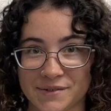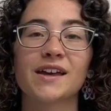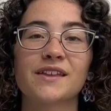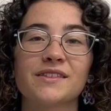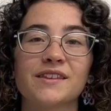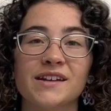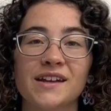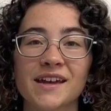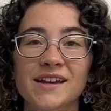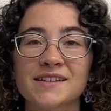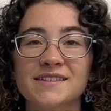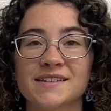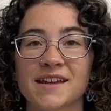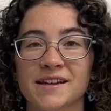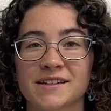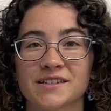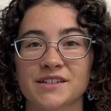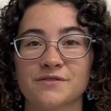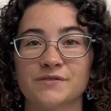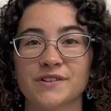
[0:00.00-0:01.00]
The next
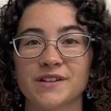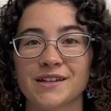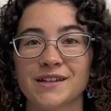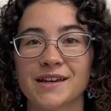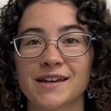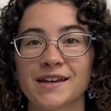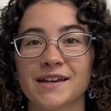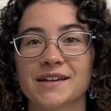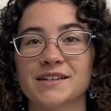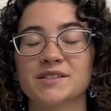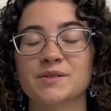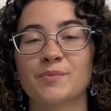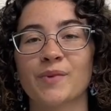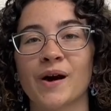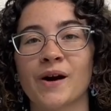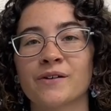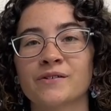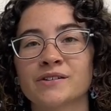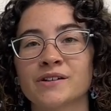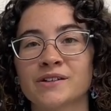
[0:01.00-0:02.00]
activity is about
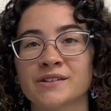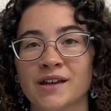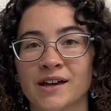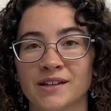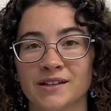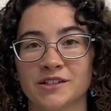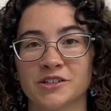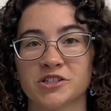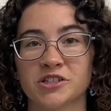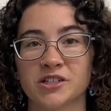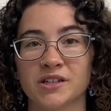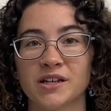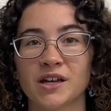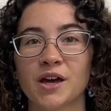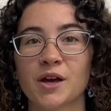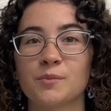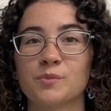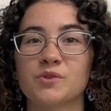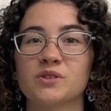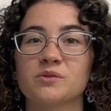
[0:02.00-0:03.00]
an analogy
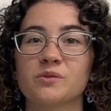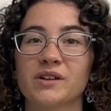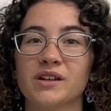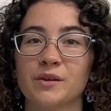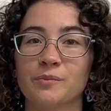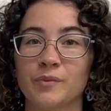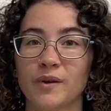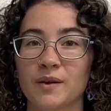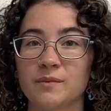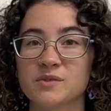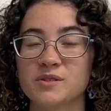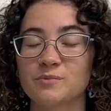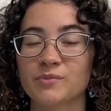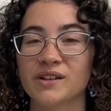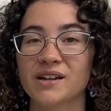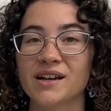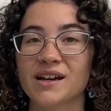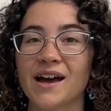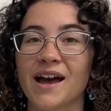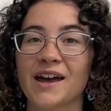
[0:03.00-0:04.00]
between a beam
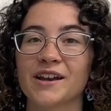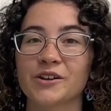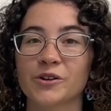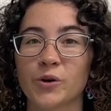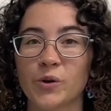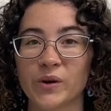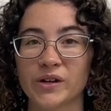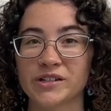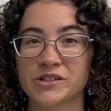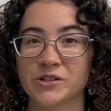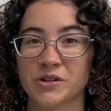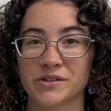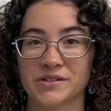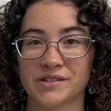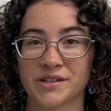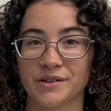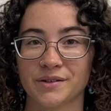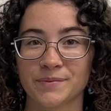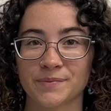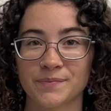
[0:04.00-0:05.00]
splitter and a coin tosser,